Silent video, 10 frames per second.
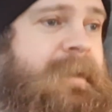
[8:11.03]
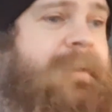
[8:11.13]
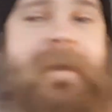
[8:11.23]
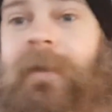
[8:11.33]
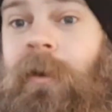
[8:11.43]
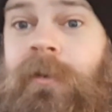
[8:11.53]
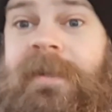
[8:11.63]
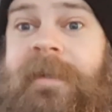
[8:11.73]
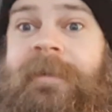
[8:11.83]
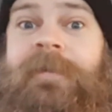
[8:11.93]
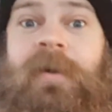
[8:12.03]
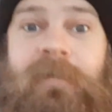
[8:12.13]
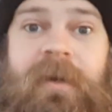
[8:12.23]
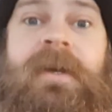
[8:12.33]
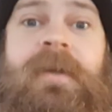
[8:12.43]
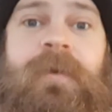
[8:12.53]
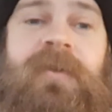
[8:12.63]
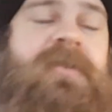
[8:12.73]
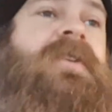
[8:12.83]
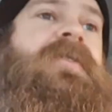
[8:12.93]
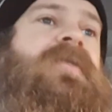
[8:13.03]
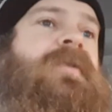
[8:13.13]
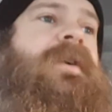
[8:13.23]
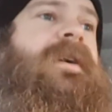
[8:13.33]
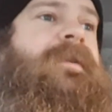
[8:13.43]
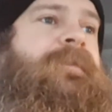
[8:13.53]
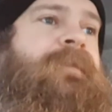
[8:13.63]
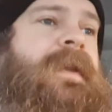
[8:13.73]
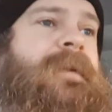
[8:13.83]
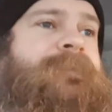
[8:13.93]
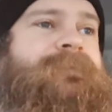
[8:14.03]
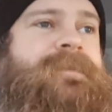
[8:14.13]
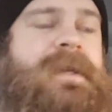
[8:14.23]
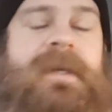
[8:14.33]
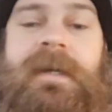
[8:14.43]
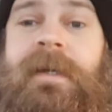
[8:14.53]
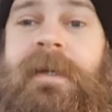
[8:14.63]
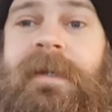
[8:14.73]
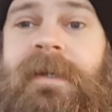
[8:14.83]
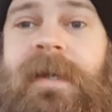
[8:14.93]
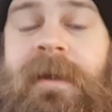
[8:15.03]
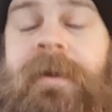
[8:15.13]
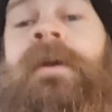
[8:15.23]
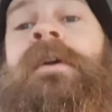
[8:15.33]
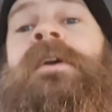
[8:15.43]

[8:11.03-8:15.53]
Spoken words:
technology, so I've got a heated windscreen, so anyway.